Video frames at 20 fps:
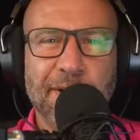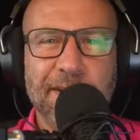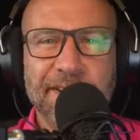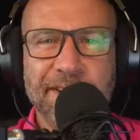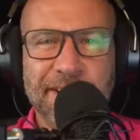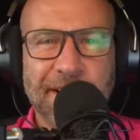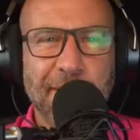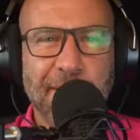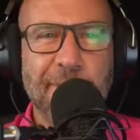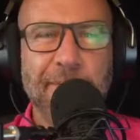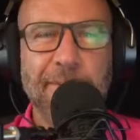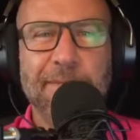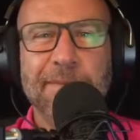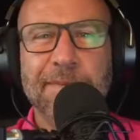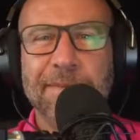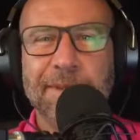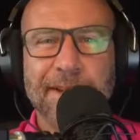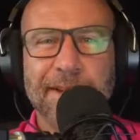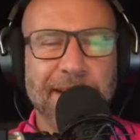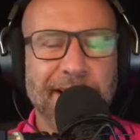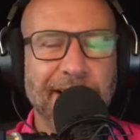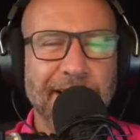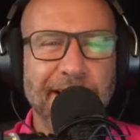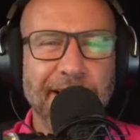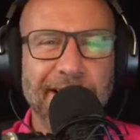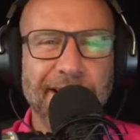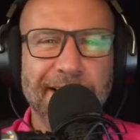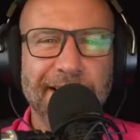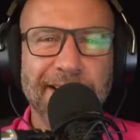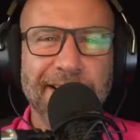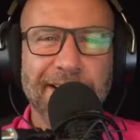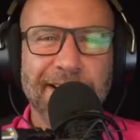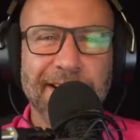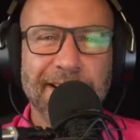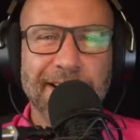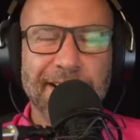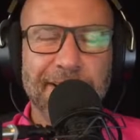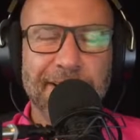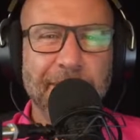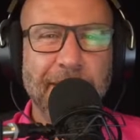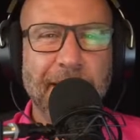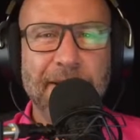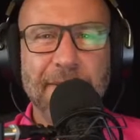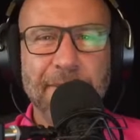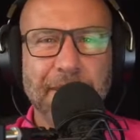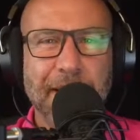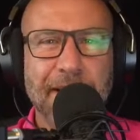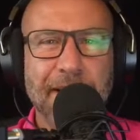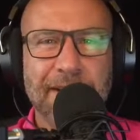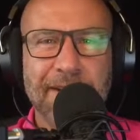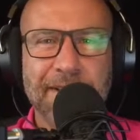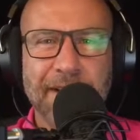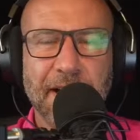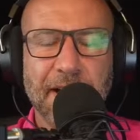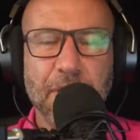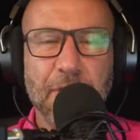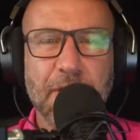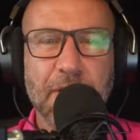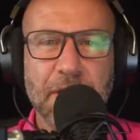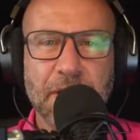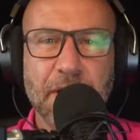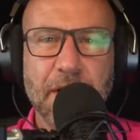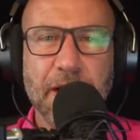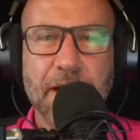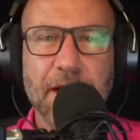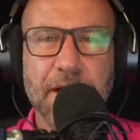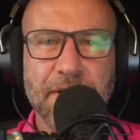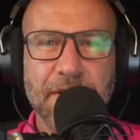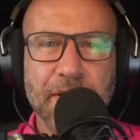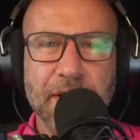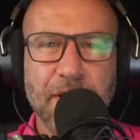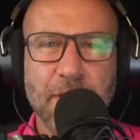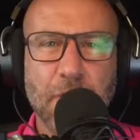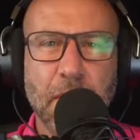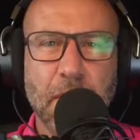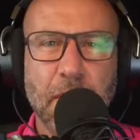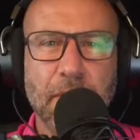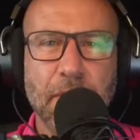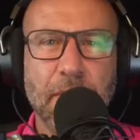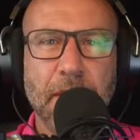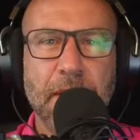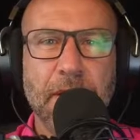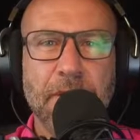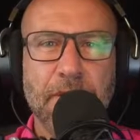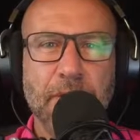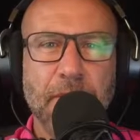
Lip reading: STEM and mathematics side, which is not easy as well, right?